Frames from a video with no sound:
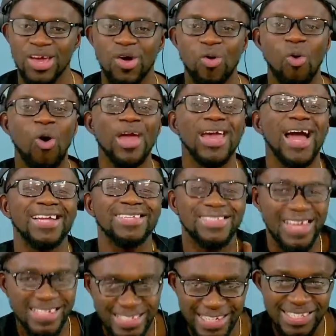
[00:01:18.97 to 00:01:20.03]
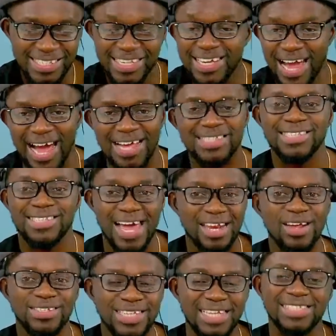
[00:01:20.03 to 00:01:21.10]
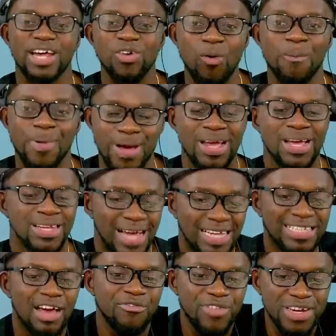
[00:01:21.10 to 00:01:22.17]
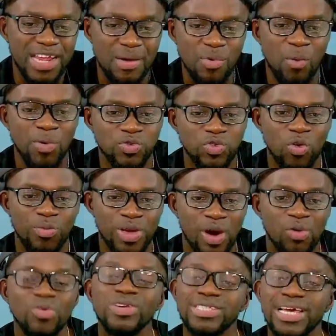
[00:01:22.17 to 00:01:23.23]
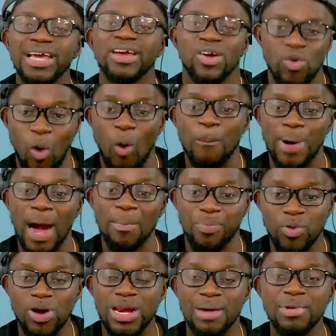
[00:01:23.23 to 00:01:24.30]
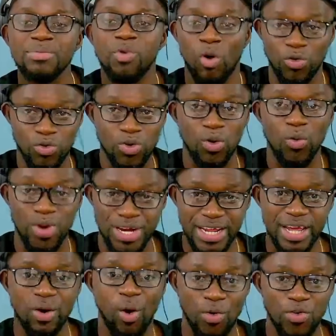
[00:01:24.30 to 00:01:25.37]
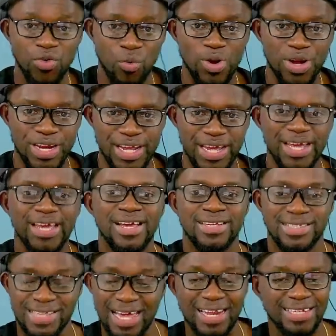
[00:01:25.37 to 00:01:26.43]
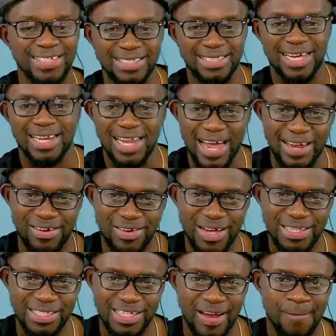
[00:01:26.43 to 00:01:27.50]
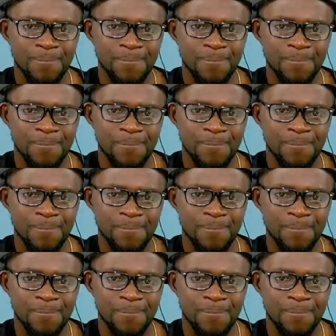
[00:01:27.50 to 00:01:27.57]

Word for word: Or your attention seeker, son or Shatta Oper. That's every day, but so be a who say. Oba program bi ono no woni sana Shatta line no etie